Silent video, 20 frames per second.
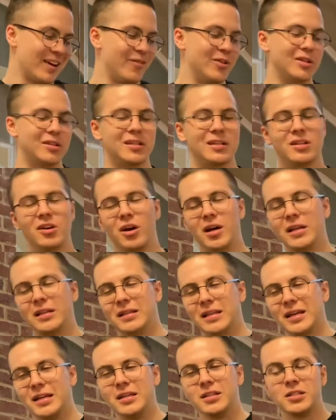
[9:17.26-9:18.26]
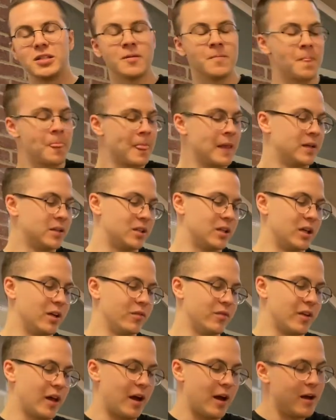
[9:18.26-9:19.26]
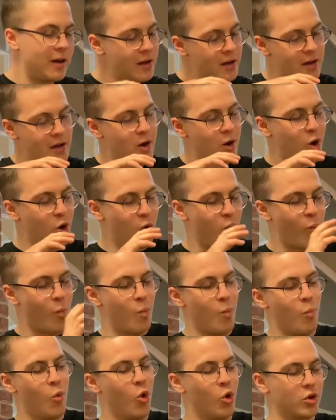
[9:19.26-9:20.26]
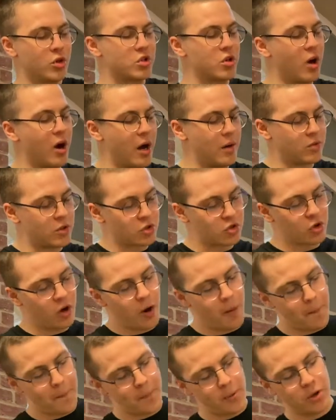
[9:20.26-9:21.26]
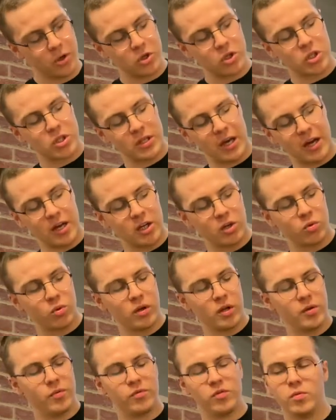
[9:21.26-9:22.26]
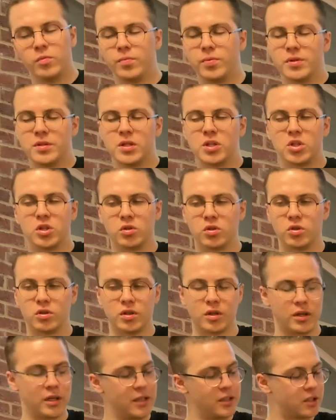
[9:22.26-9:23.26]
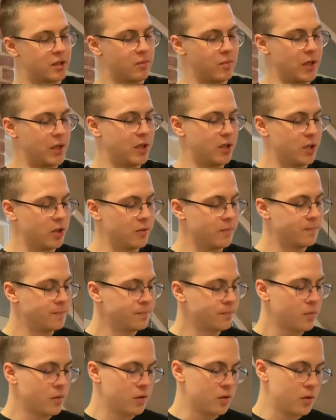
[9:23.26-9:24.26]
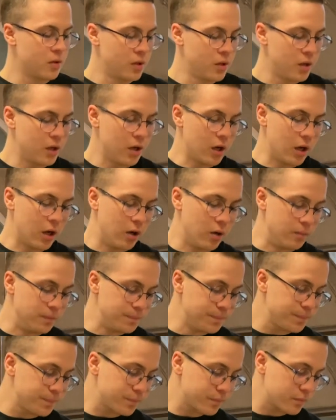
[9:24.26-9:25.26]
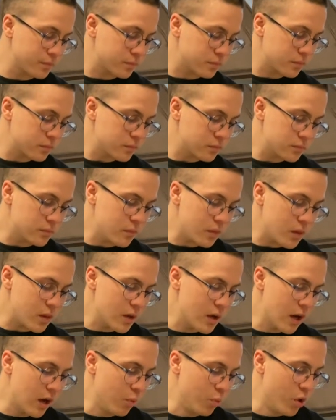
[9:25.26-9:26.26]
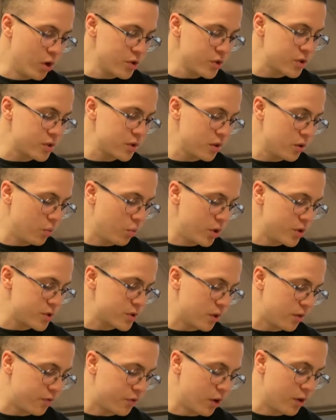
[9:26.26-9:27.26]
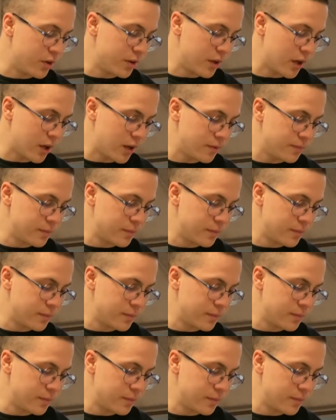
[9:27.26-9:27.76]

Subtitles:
to 9 days to give that more time to try and push that equilibrium position to the intermediate. And once I've done that